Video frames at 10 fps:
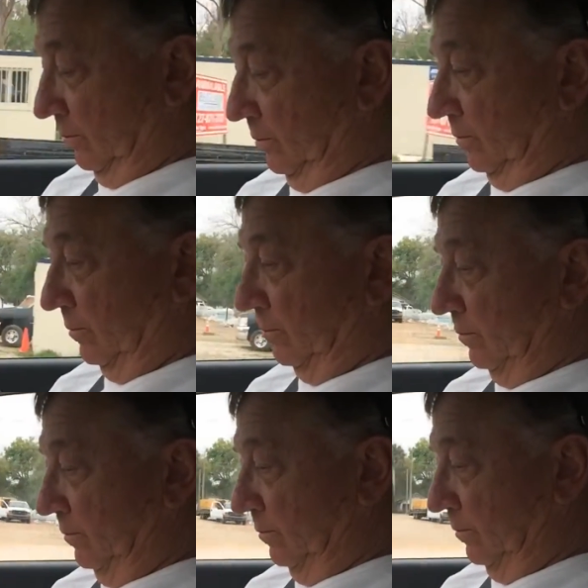So what are you
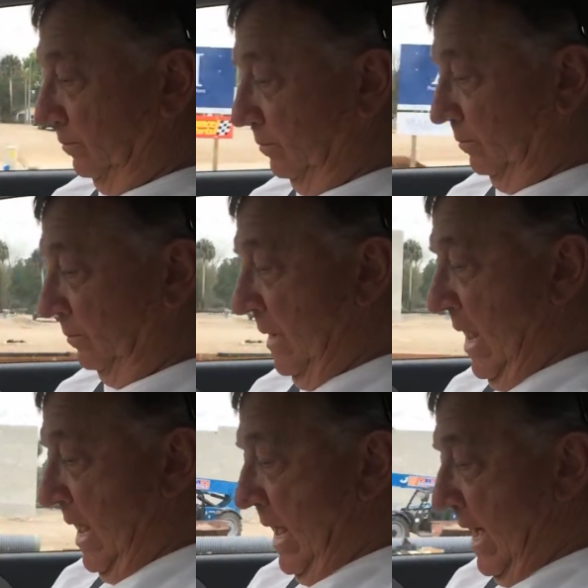doing,
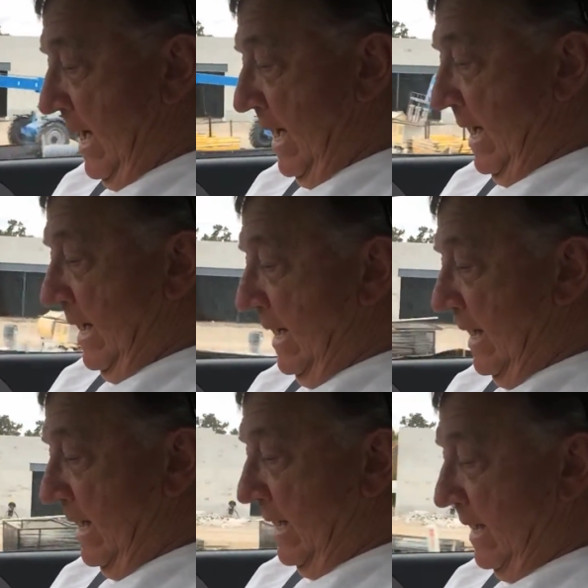John?
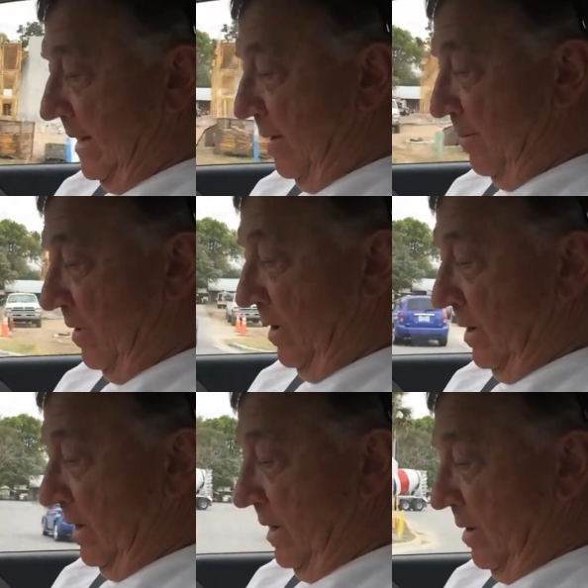Uh,
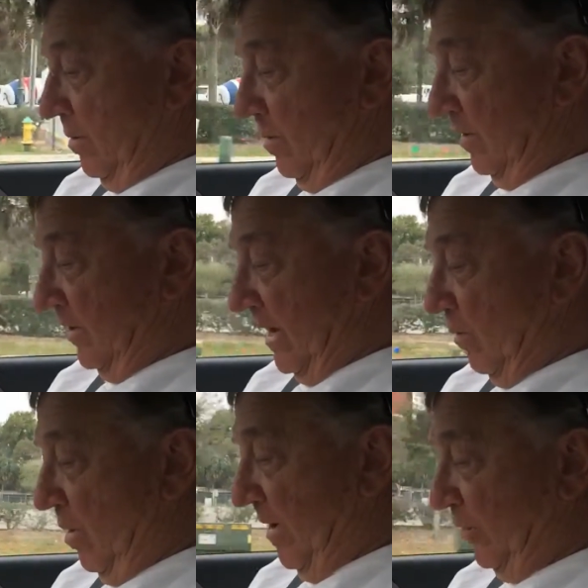number. One
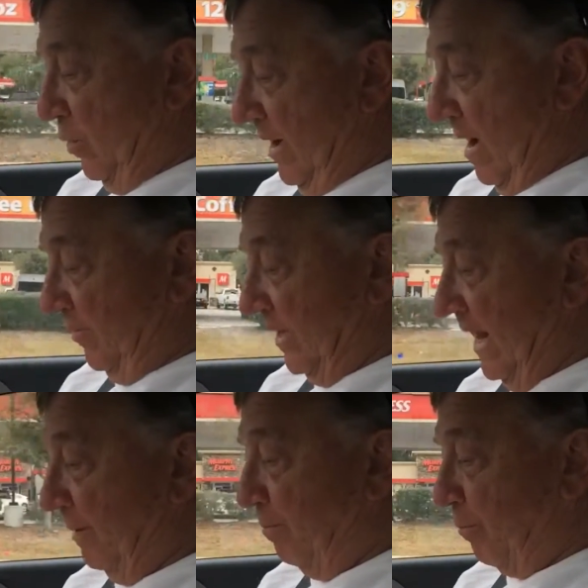second, what am I doing now? I'm
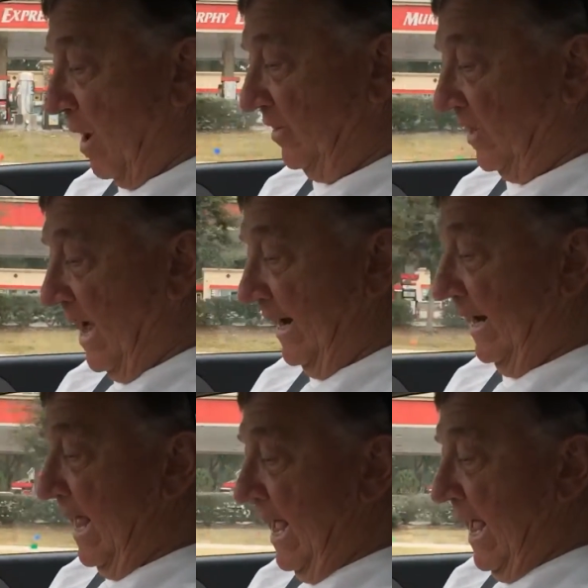sending Priceline
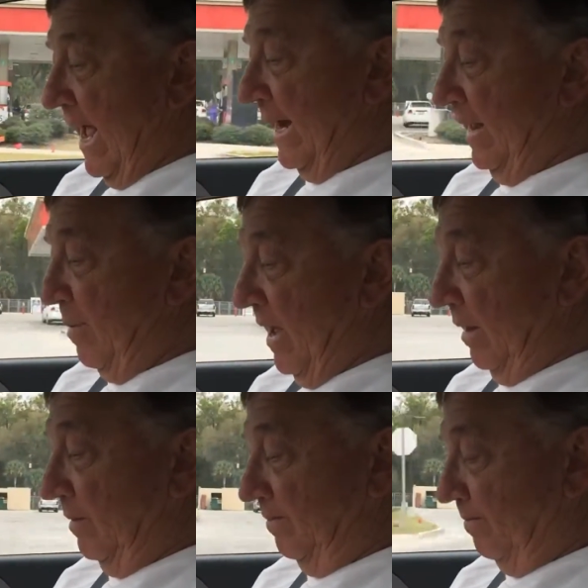an
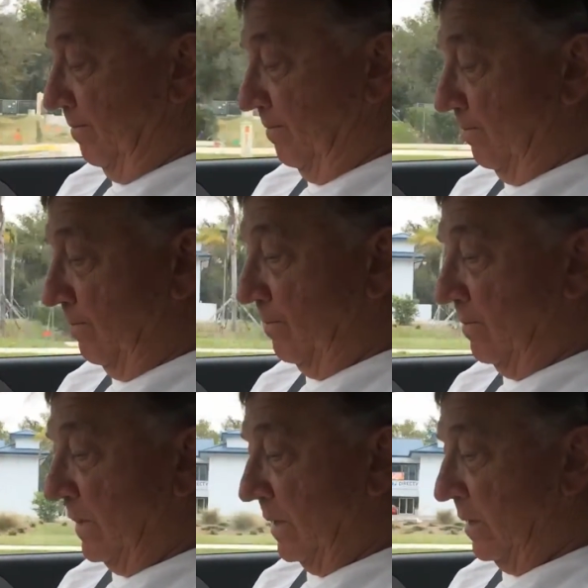email.
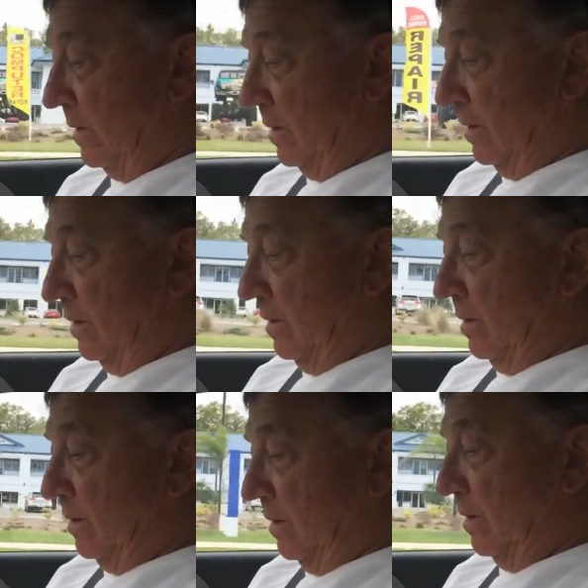Okay,
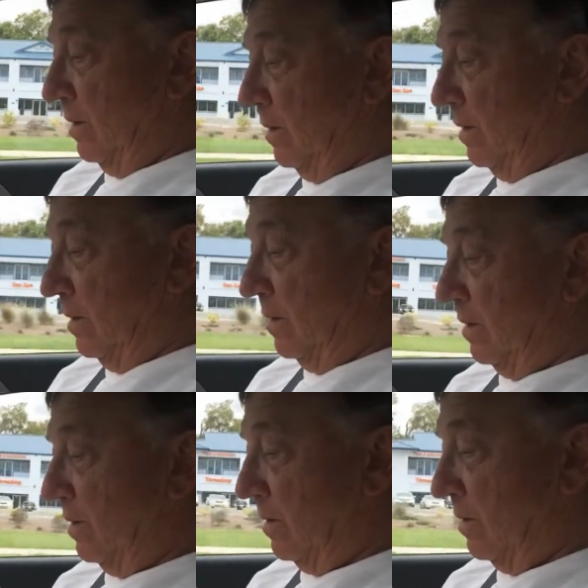somebody
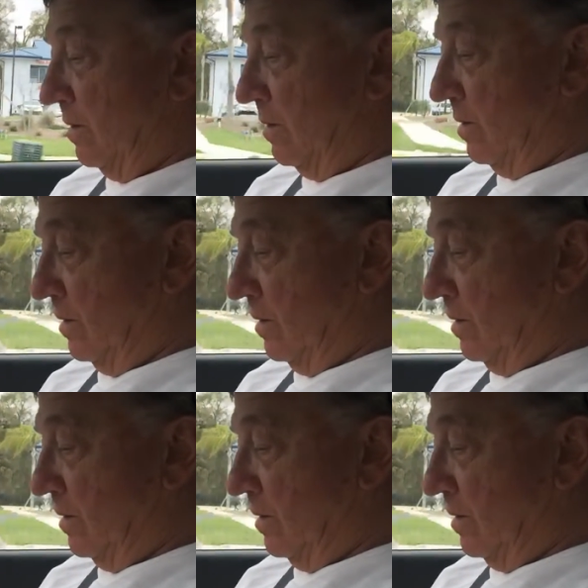somebody screwed up.